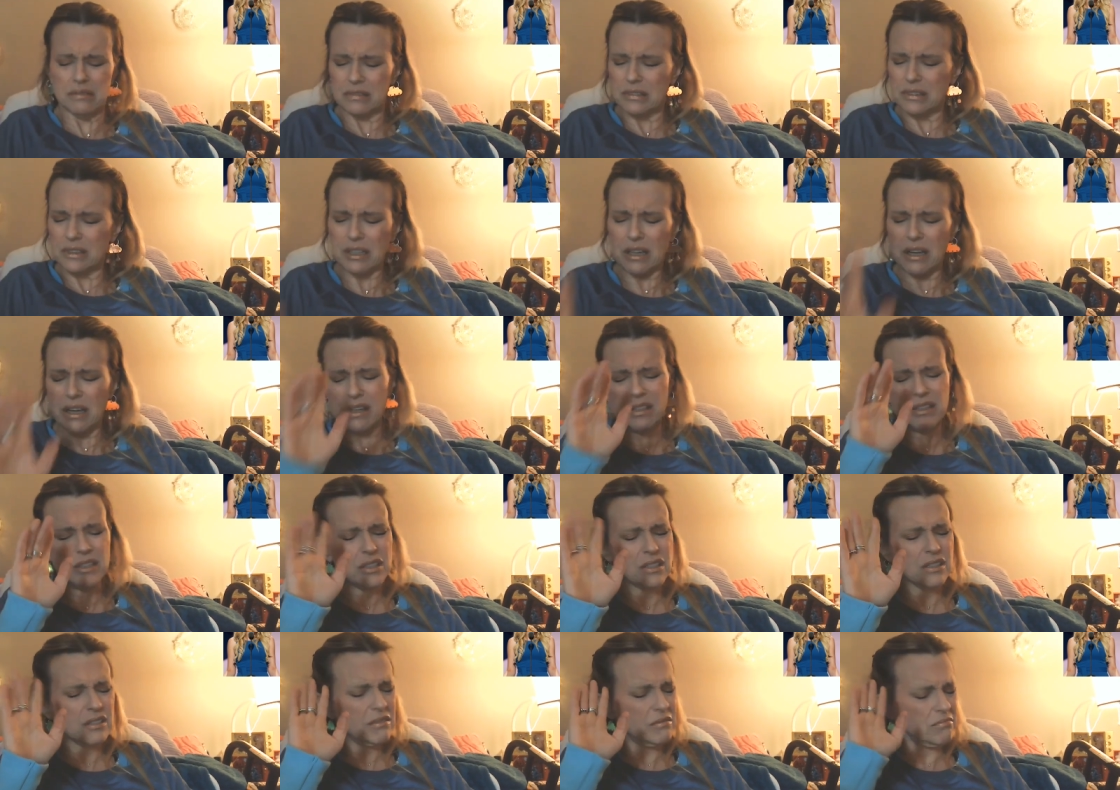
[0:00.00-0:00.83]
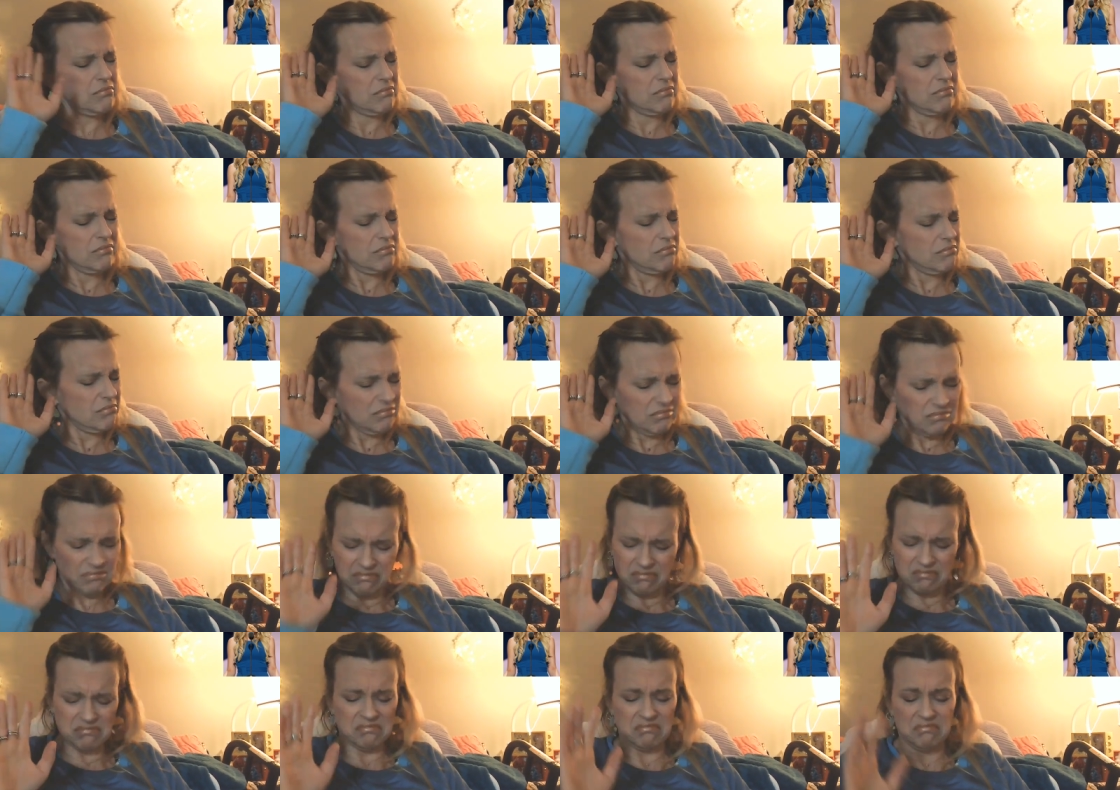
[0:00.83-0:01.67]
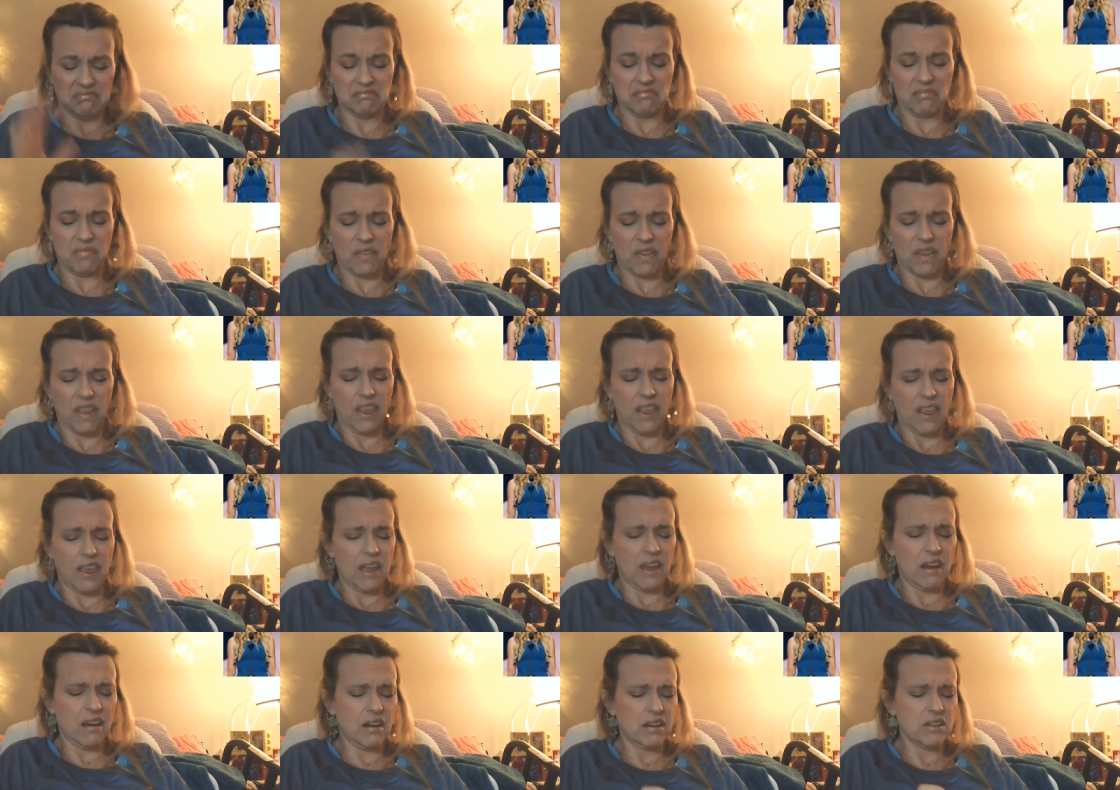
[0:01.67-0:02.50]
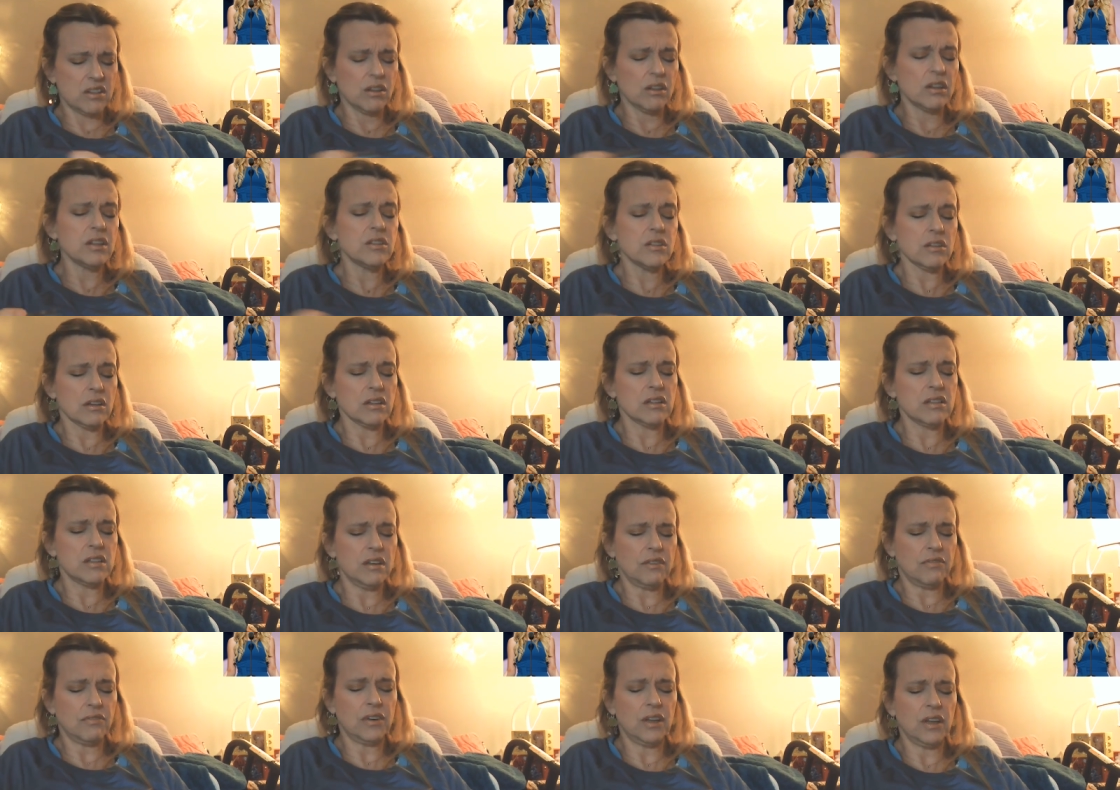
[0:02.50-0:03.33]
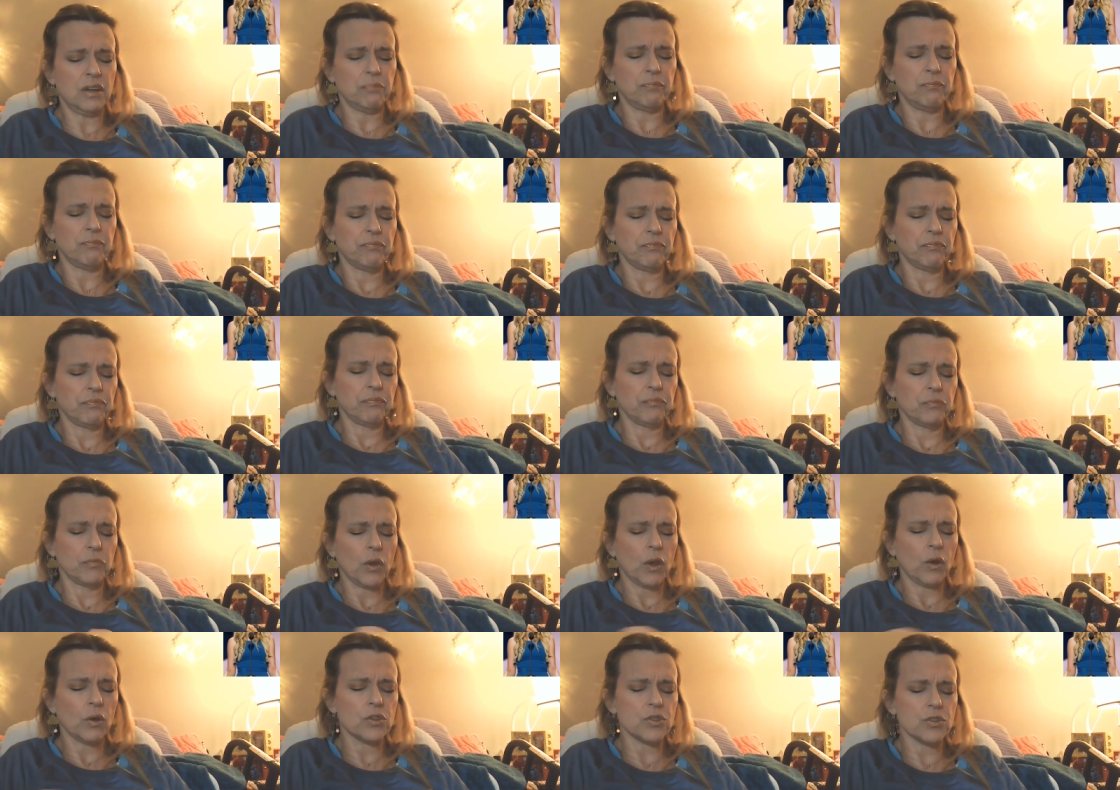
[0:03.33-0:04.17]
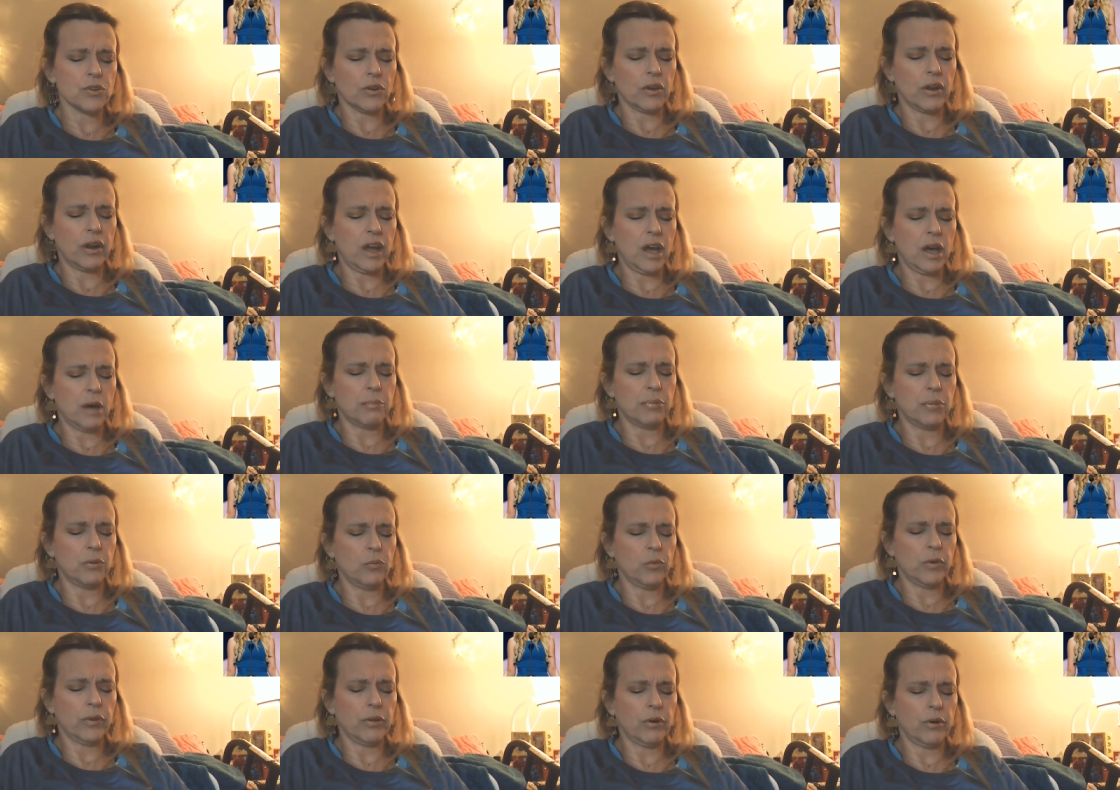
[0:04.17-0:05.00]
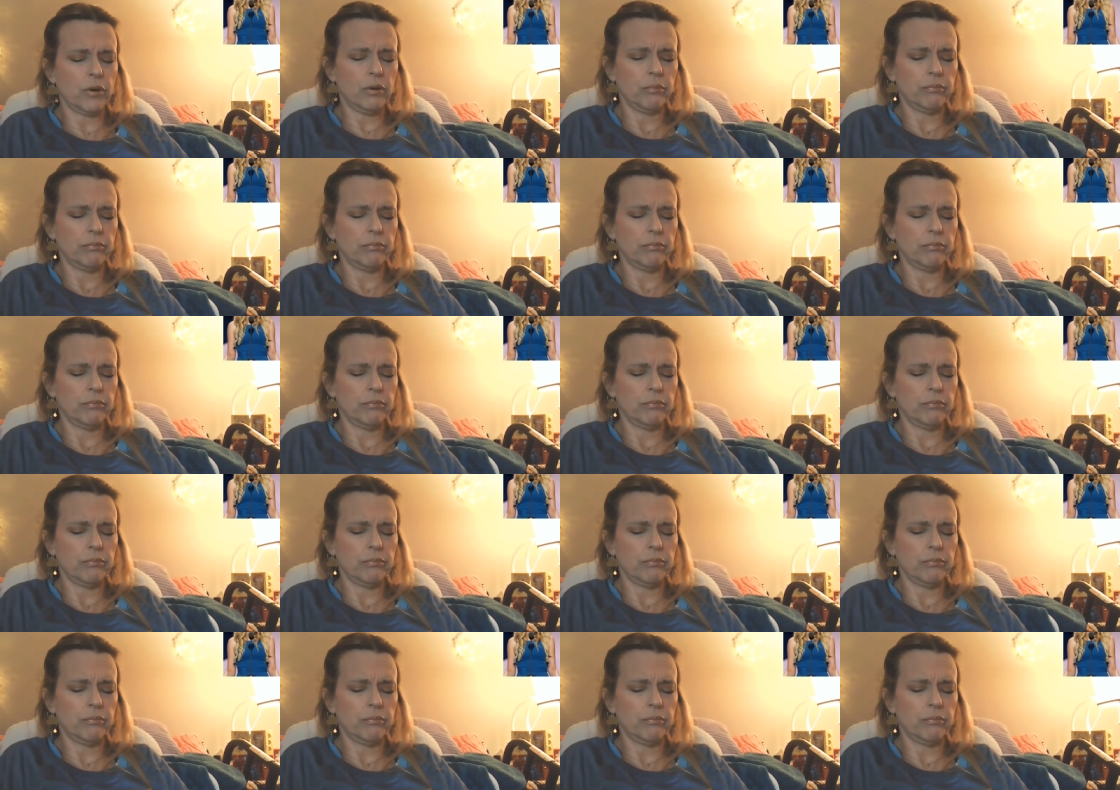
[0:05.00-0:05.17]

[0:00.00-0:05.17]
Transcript: Sorry, just... Mm. All right, so let's look at Tiffany. What's going to happen with her?